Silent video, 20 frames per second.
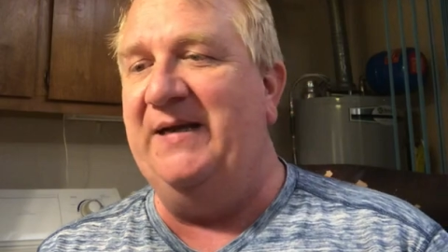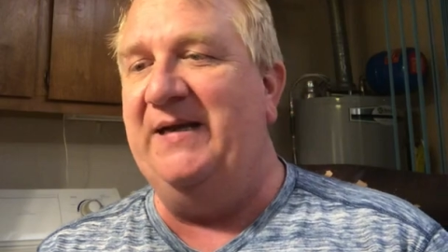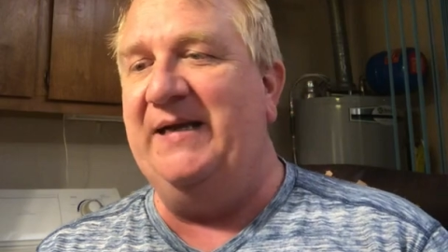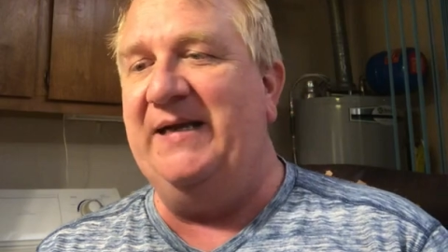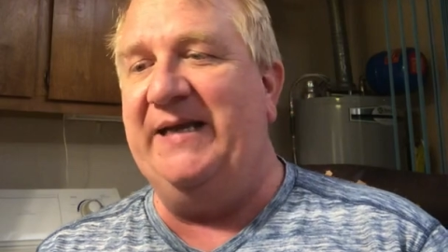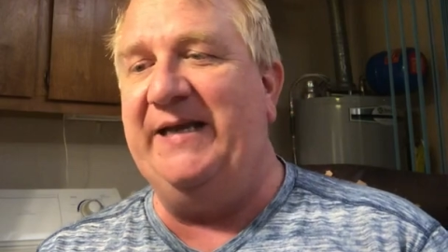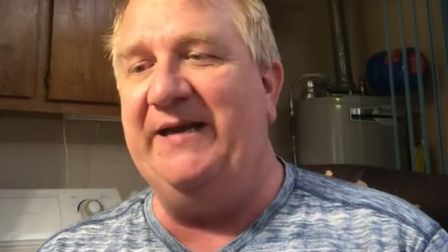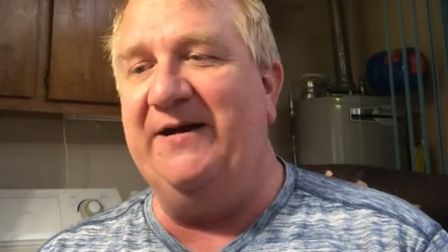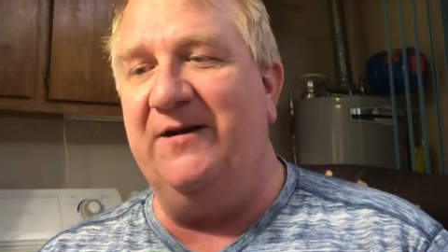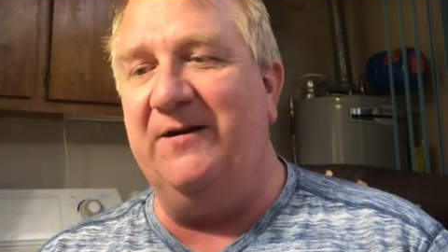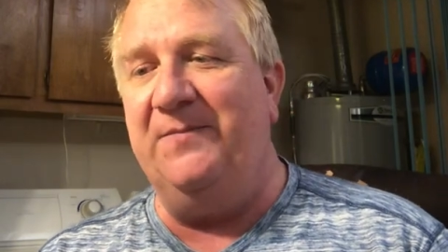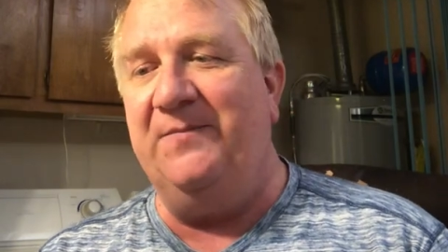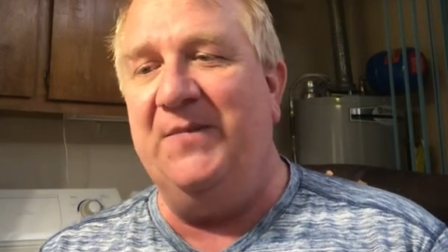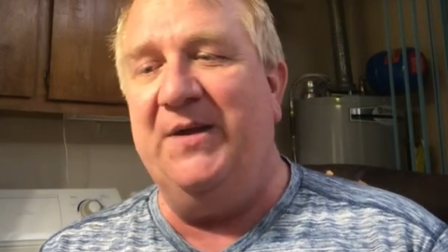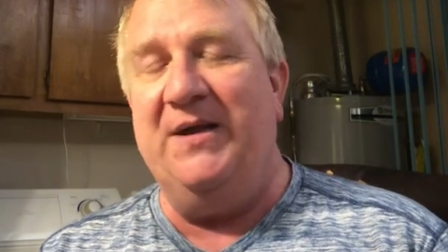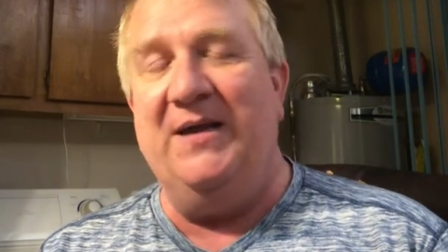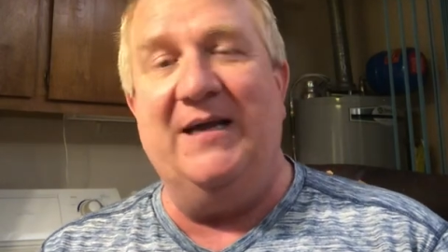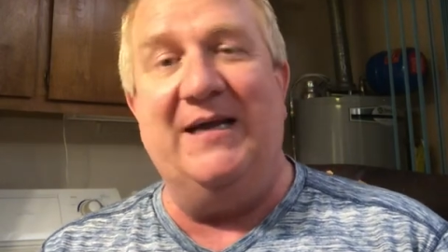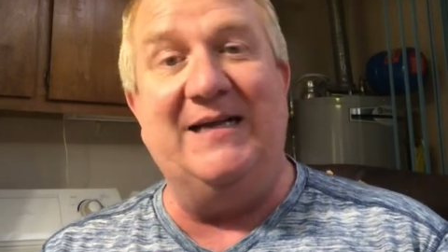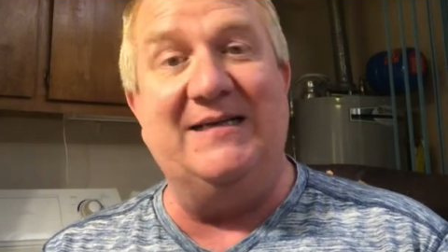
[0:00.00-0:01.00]
Here,
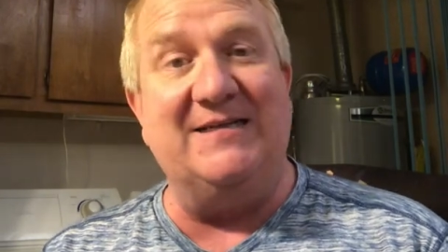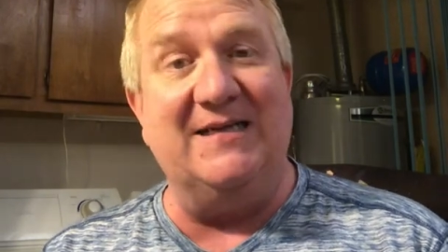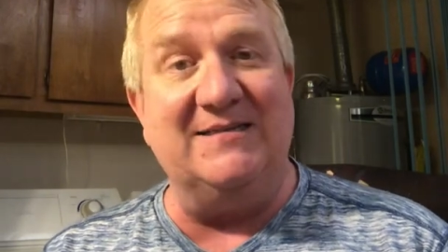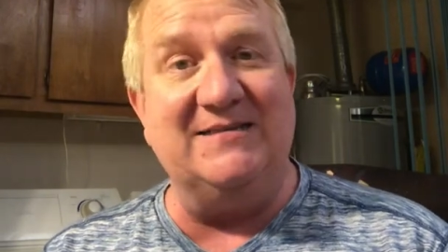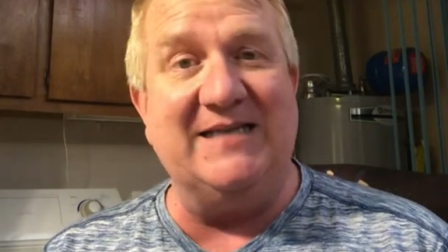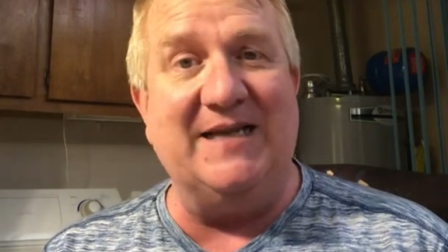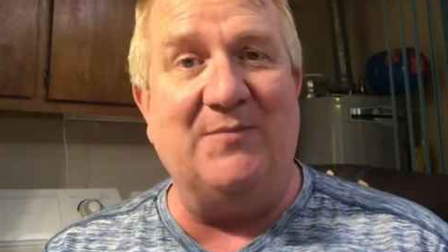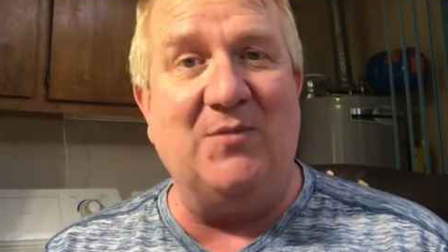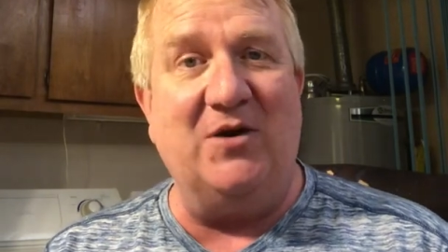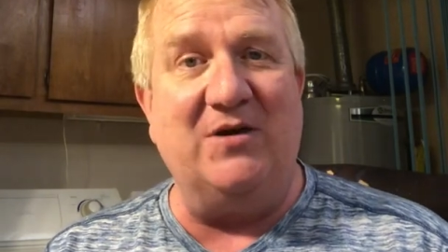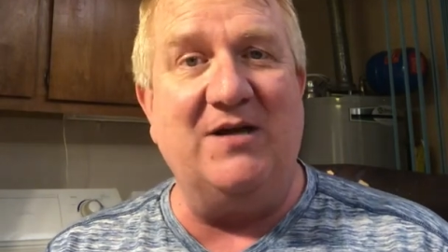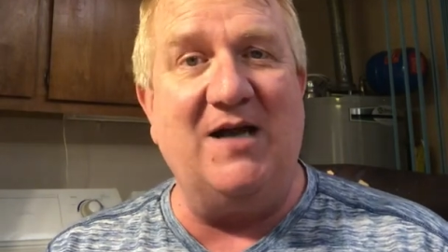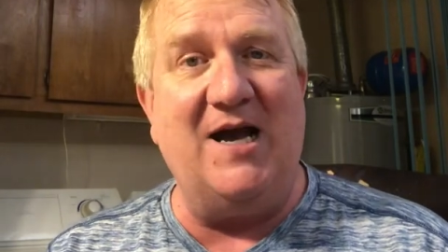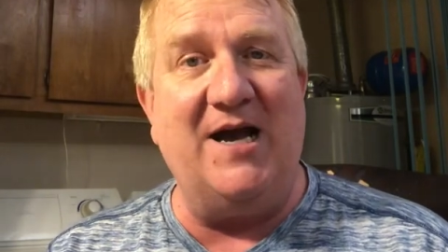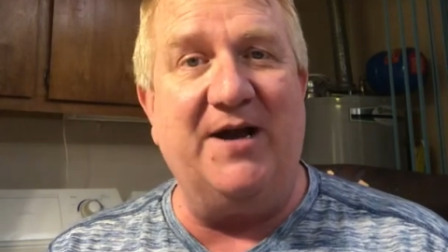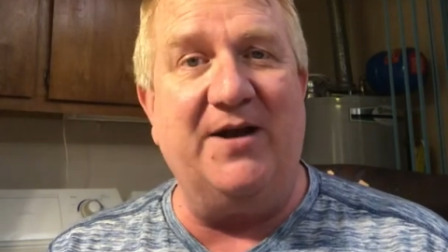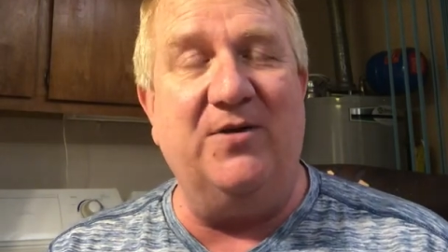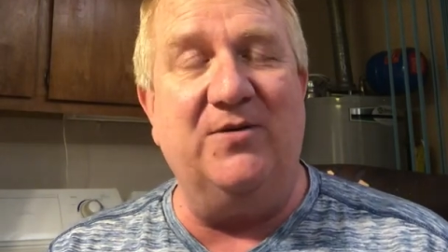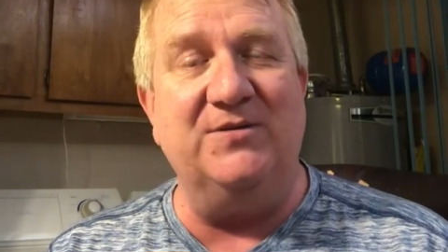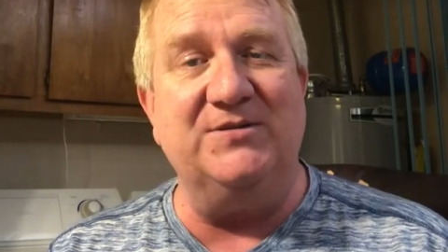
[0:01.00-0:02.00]
it does say
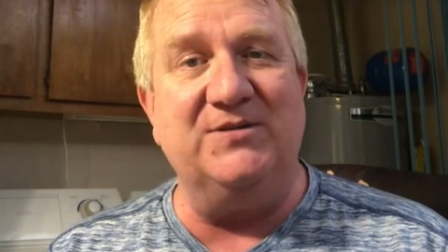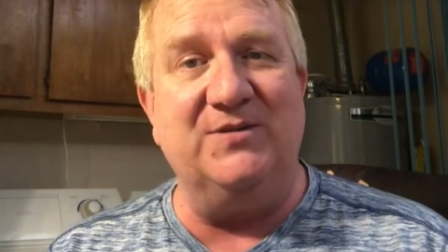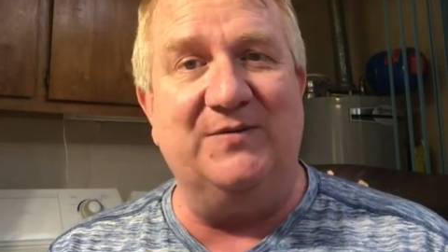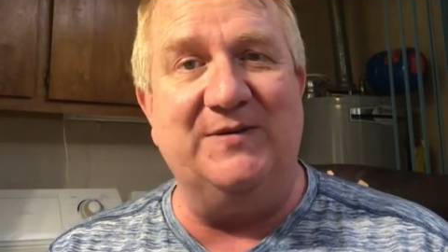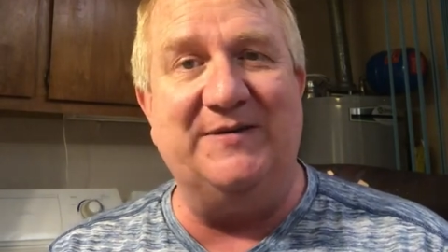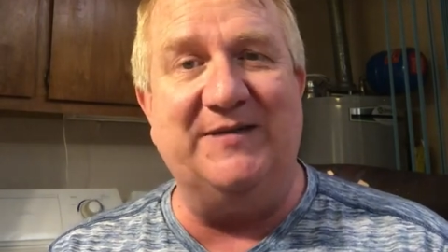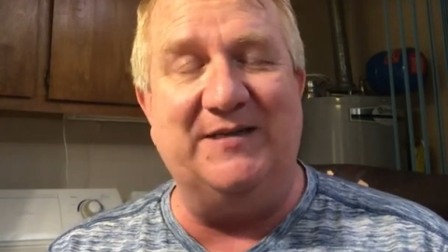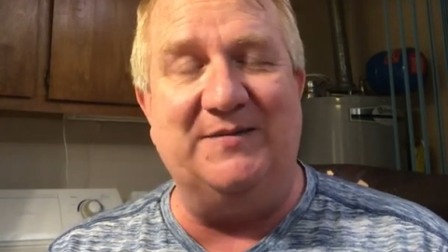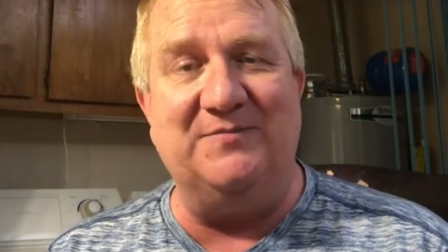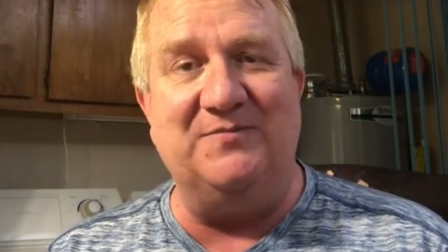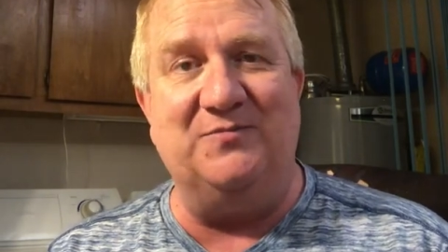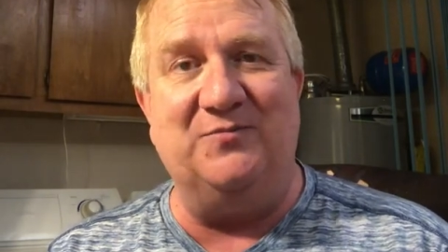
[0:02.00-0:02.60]
marcato, so we can